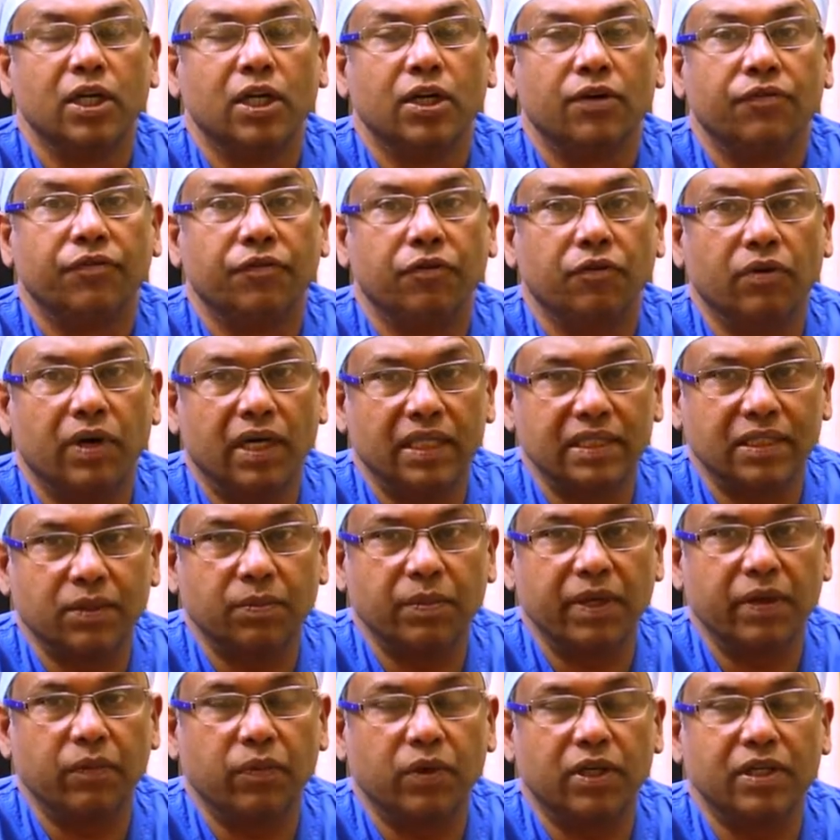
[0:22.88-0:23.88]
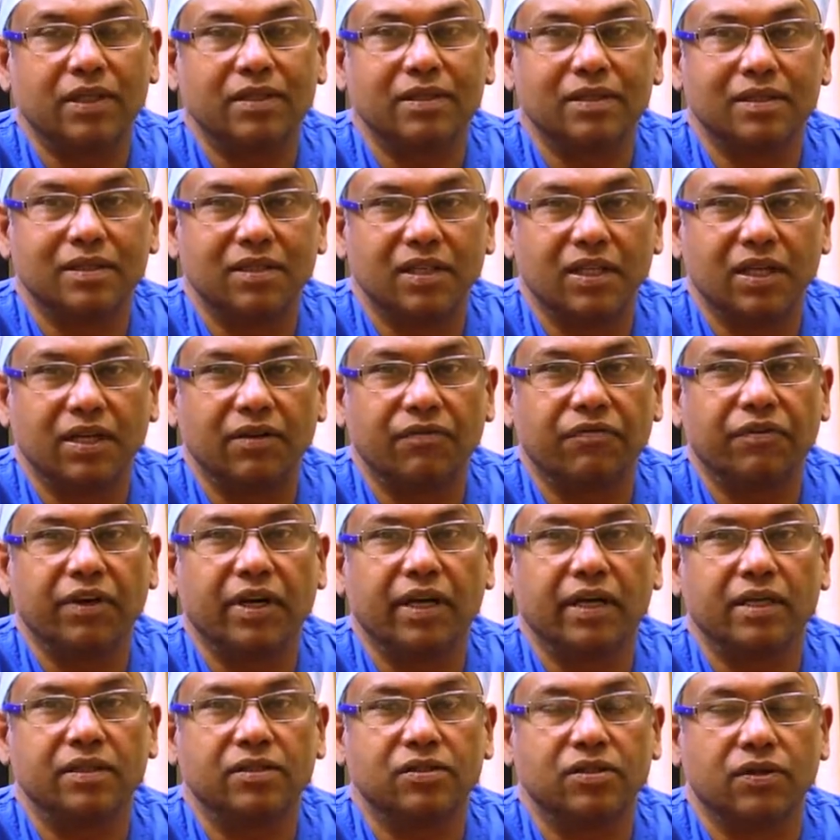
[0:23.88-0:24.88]
If you ask me what is the
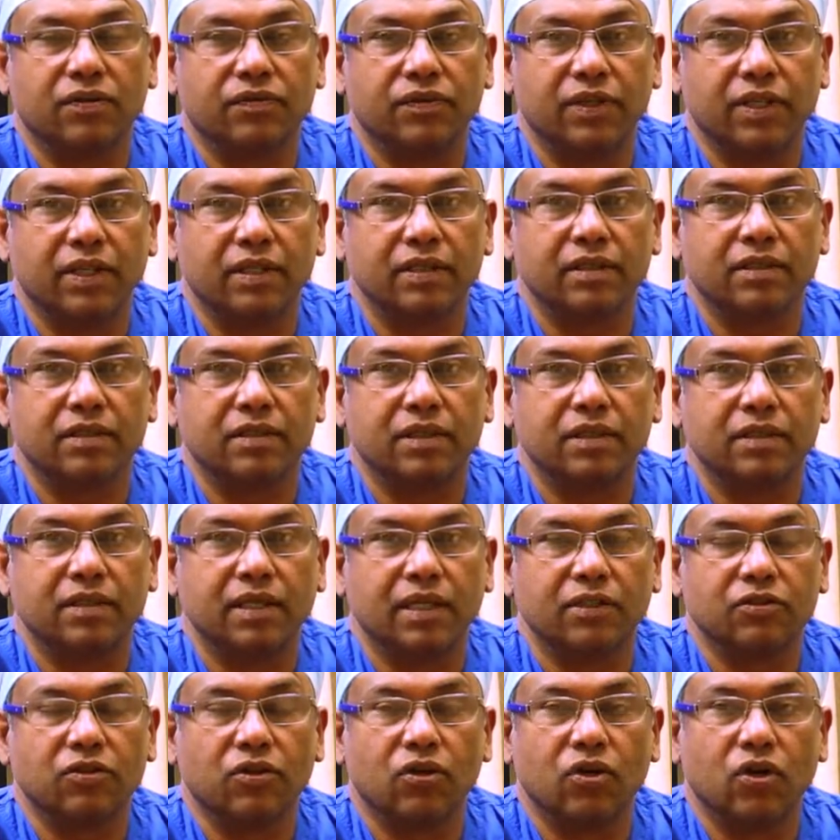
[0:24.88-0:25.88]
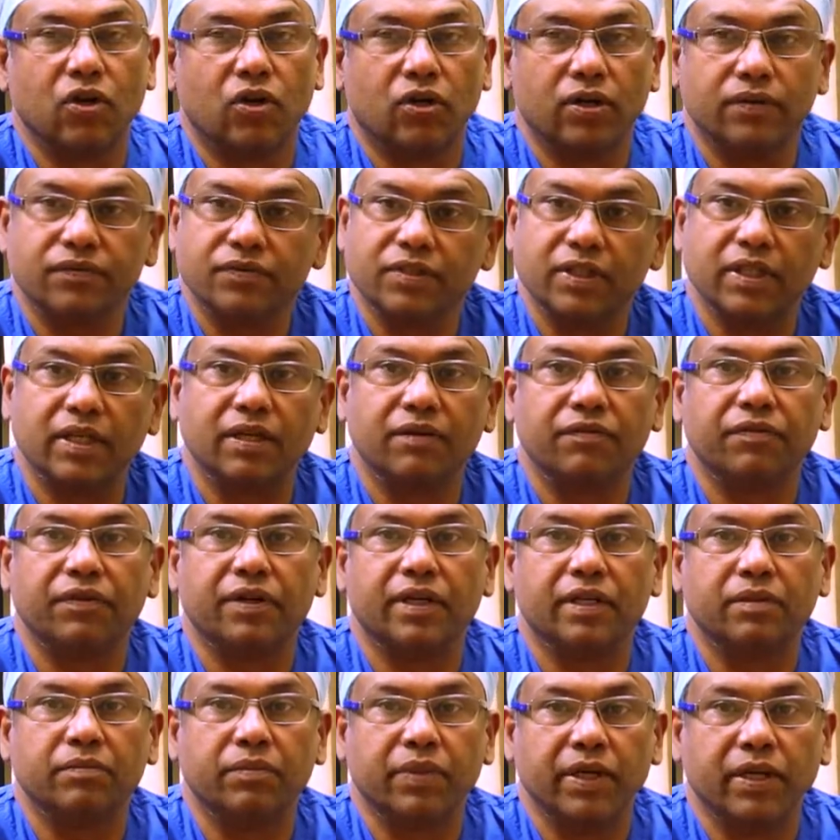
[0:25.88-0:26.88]
significance of this has got a lot of
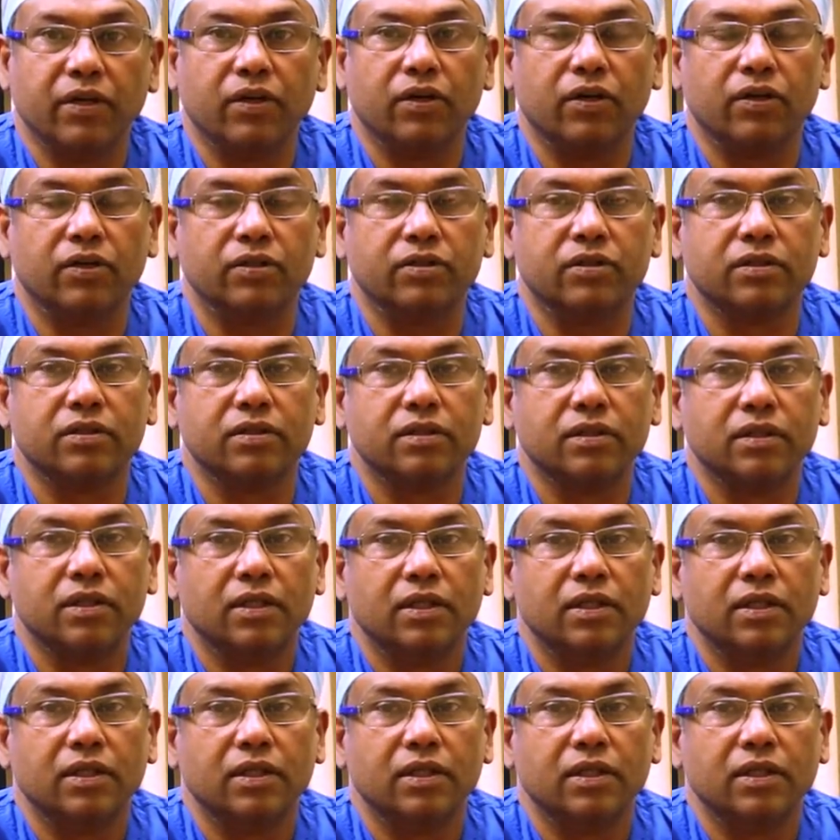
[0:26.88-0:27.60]
significance because